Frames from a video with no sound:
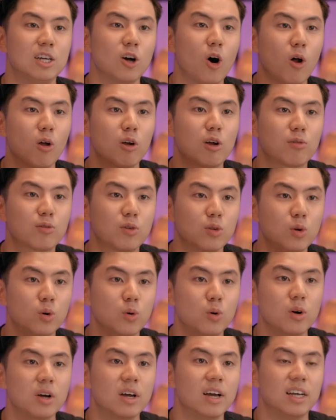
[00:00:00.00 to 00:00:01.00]
all you have to
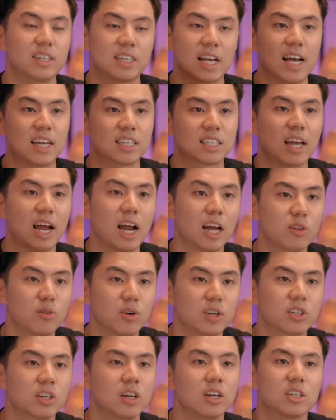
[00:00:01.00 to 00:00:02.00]
do is ask their
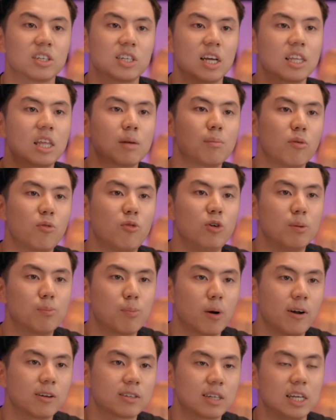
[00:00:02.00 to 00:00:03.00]
address, send them a free
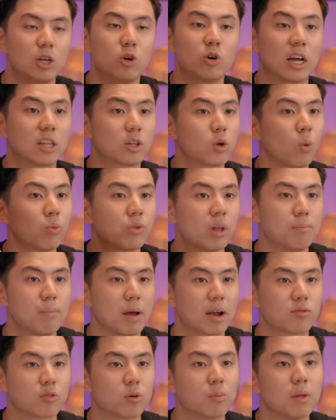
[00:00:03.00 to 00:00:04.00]
product and you get content
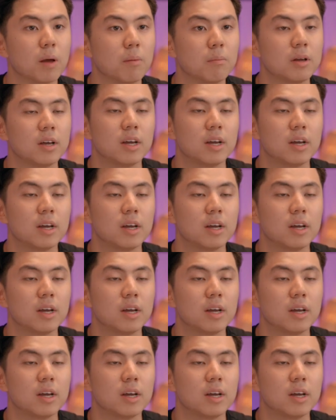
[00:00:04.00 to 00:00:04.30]
back from them.